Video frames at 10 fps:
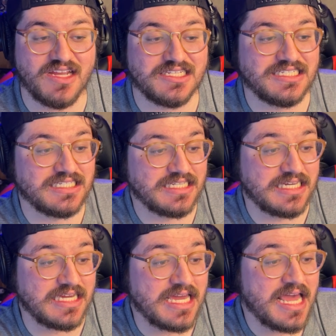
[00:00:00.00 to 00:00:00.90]

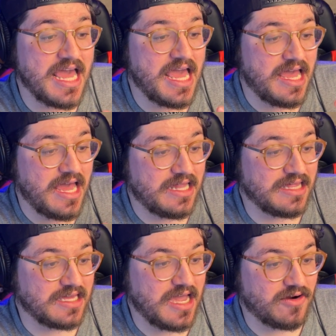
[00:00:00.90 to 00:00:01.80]
see the
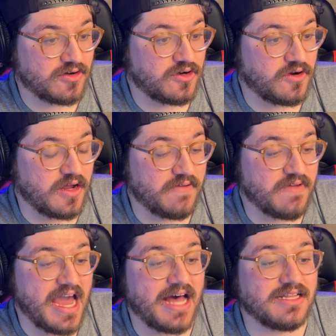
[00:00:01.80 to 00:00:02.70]
character of
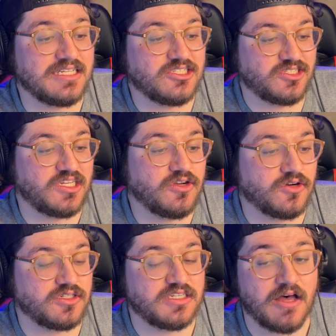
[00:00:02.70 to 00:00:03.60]
Allie see
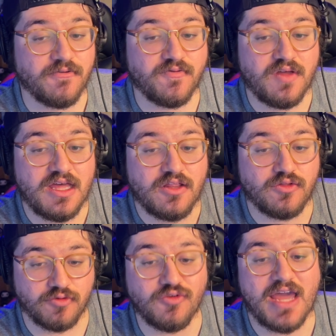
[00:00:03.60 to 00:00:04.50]
herself
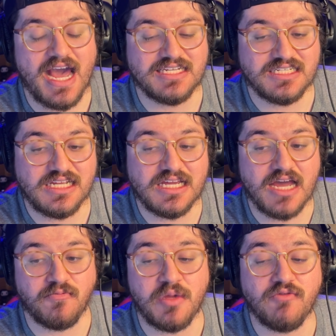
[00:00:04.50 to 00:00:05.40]
through Cassidy,
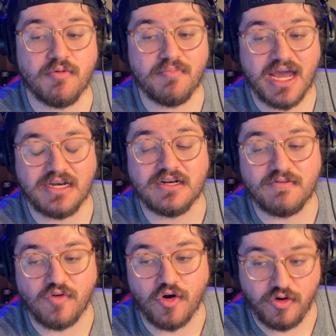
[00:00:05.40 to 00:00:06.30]
kind of be reminded
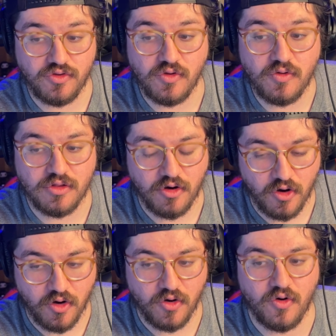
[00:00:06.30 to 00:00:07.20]
of her youth,
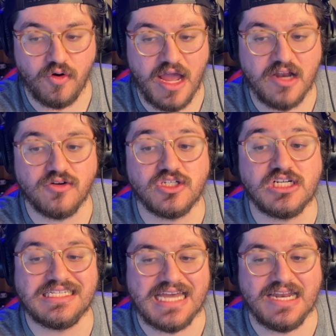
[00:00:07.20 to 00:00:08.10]
her
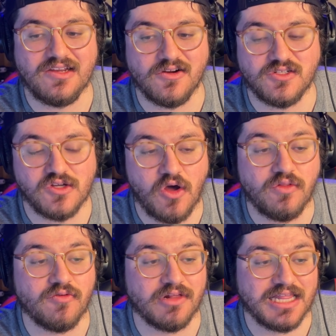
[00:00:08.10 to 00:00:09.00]
energy ten years ago,
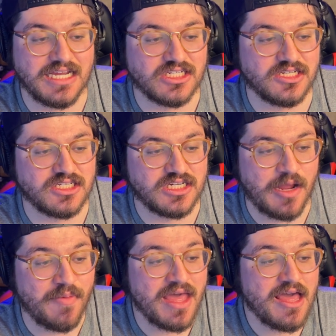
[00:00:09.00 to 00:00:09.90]
the
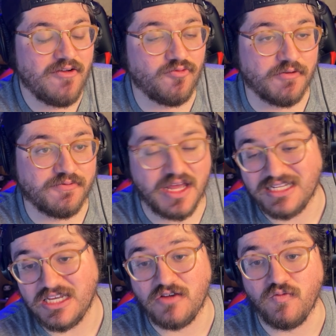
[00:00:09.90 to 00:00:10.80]
relationship
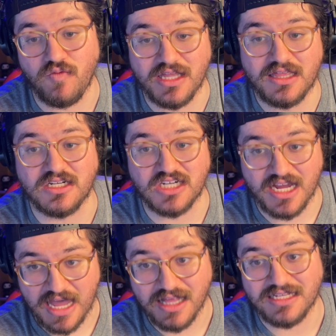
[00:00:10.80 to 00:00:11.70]
reflecting with the
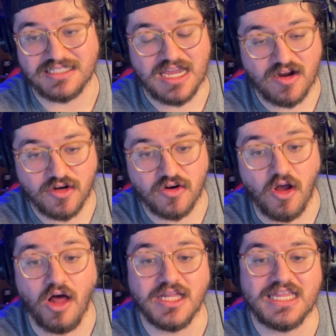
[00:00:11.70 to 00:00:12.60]
Jay Ellis character,
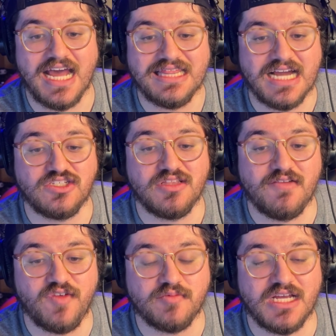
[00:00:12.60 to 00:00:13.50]
all of that. That's when
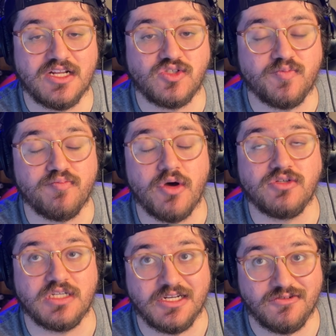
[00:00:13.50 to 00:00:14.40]
the film's at its
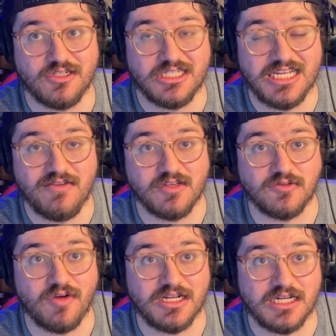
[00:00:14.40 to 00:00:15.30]
most interesting,
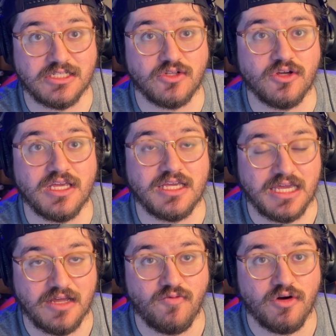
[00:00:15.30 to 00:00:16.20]
is when it is looking
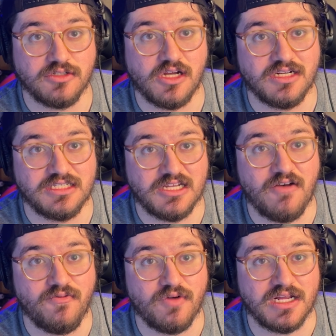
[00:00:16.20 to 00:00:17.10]
inwards on
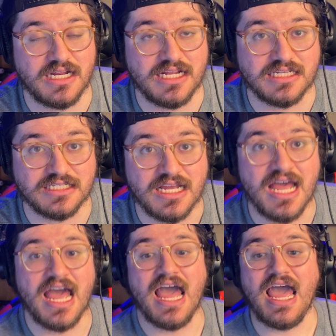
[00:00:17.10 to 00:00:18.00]
itself, when it is
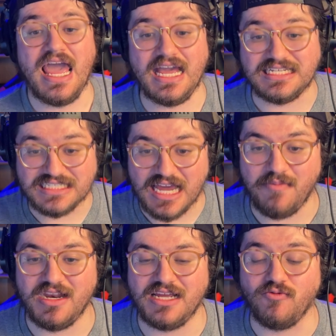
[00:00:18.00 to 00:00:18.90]

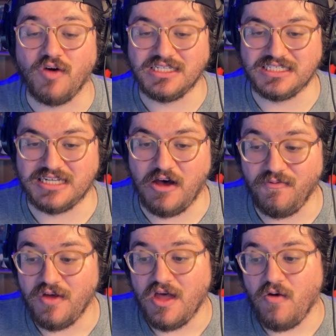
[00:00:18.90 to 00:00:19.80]
examining oneself.
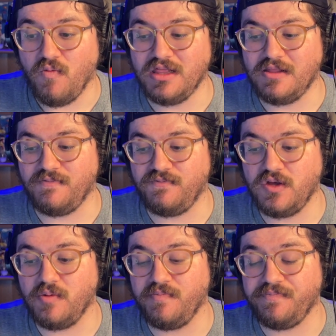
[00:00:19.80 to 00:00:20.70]
When the
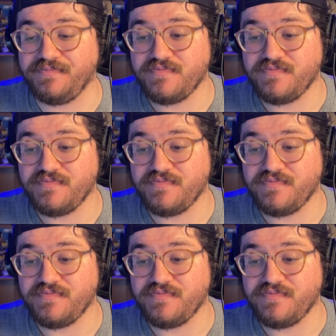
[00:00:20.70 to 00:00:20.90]
film